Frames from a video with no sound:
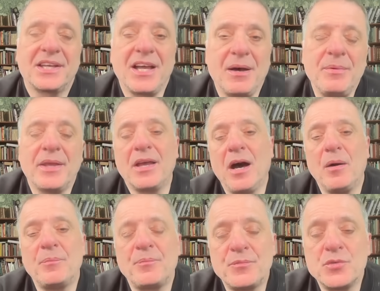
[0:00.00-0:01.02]
coming
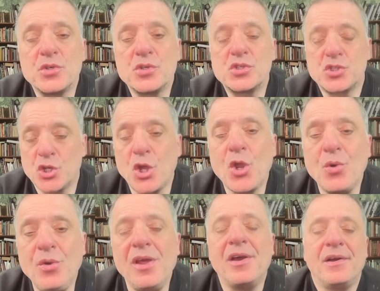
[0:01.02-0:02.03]
up
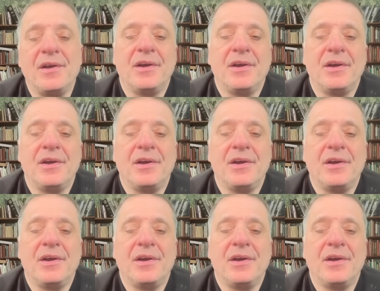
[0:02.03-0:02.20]
soon